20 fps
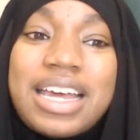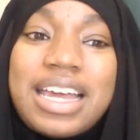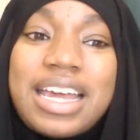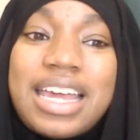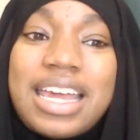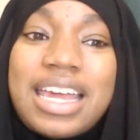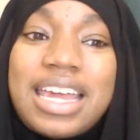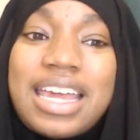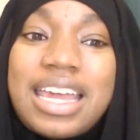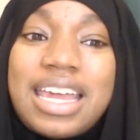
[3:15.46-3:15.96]

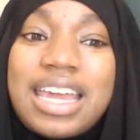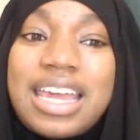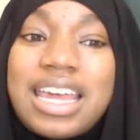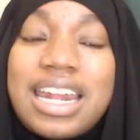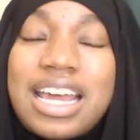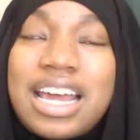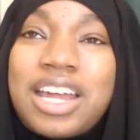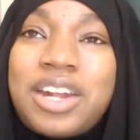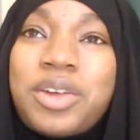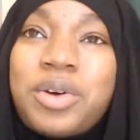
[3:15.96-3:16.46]
And
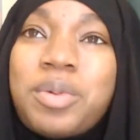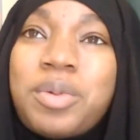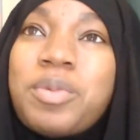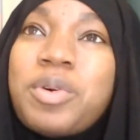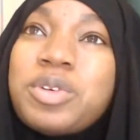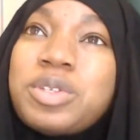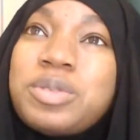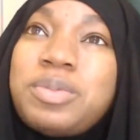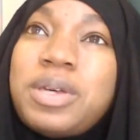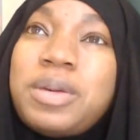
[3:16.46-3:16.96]
I know
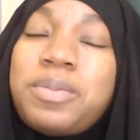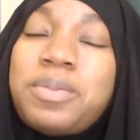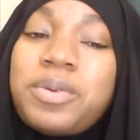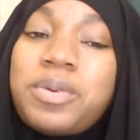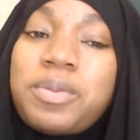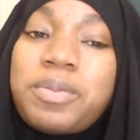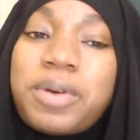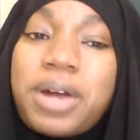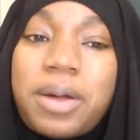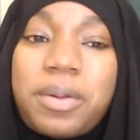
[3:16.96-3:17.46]
most people
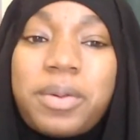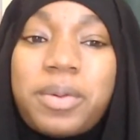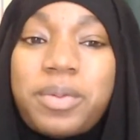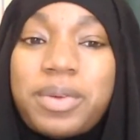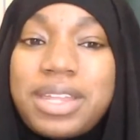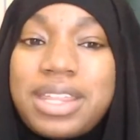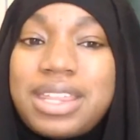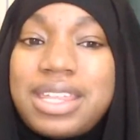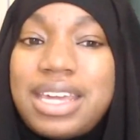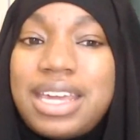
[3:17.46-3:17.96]
probably
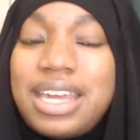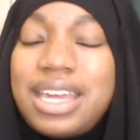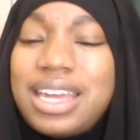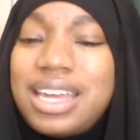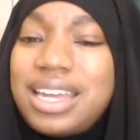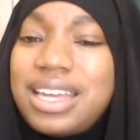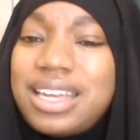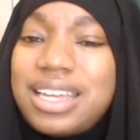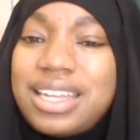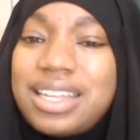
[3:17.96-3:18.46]
would think,
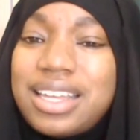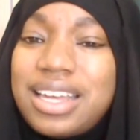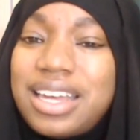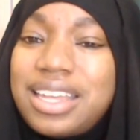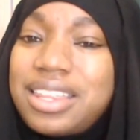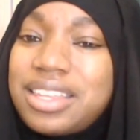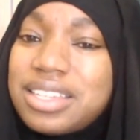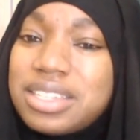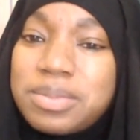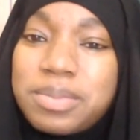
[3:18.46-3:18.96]
like,
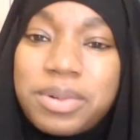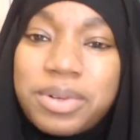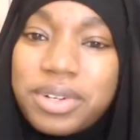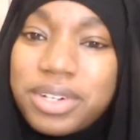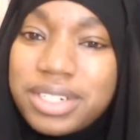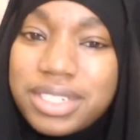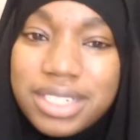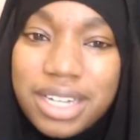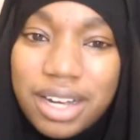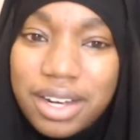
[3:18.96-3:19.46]
this poor
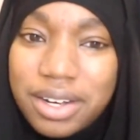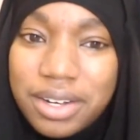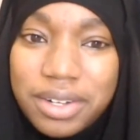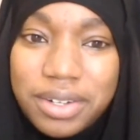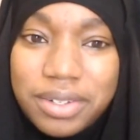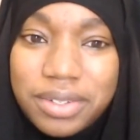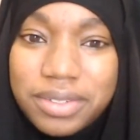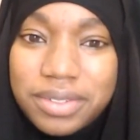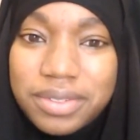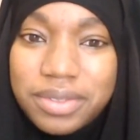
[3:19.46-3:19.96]

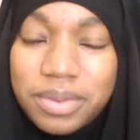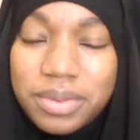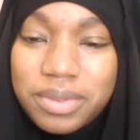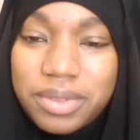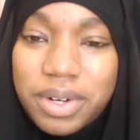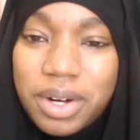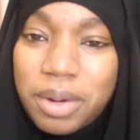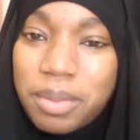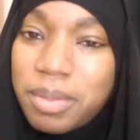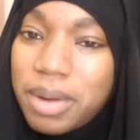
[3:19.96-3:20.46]
child,
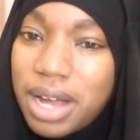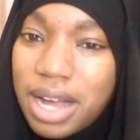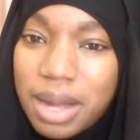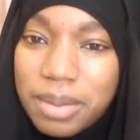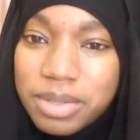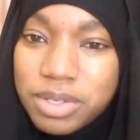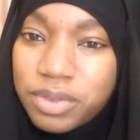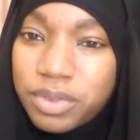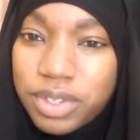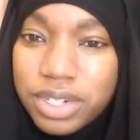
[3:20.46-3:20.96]
her
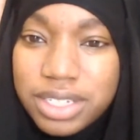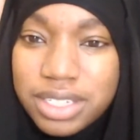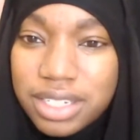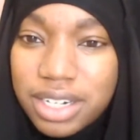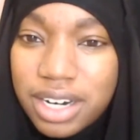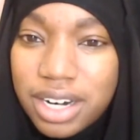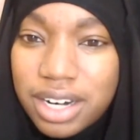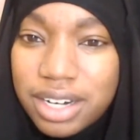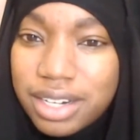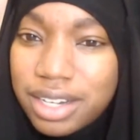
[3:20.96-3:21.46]
mom's forcing
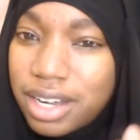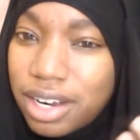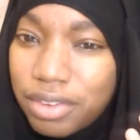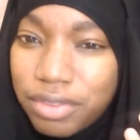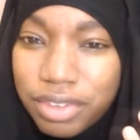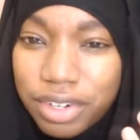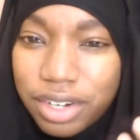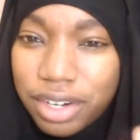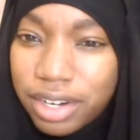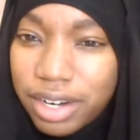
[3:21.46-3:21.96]
her to
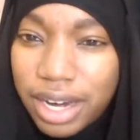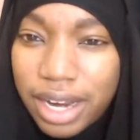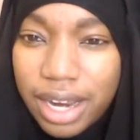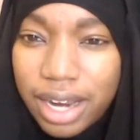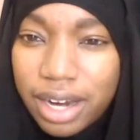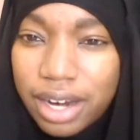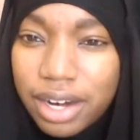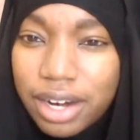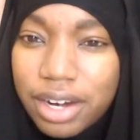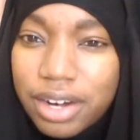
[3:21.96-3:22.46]
cover her
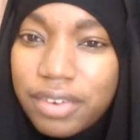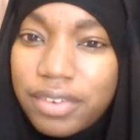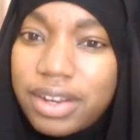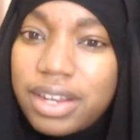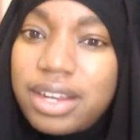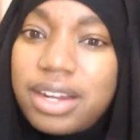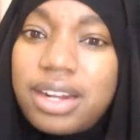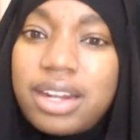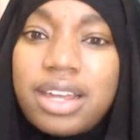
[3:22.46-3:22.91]
hair and,